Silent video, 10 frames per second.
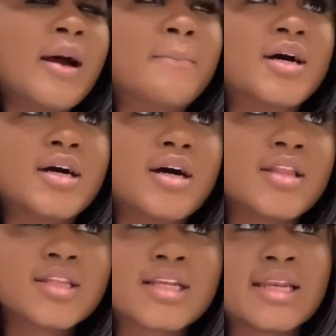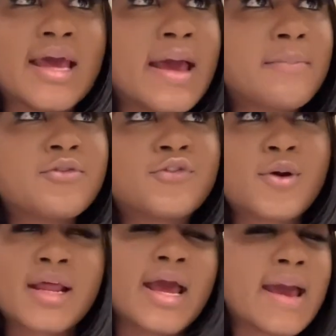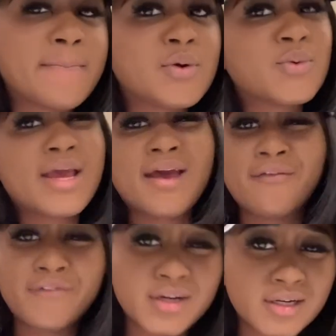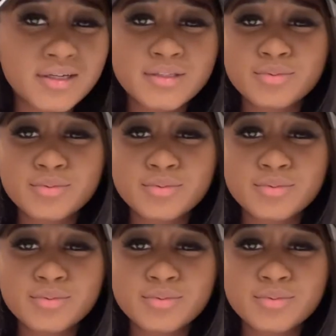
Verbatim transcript: But other than that, before that happened, we had fun.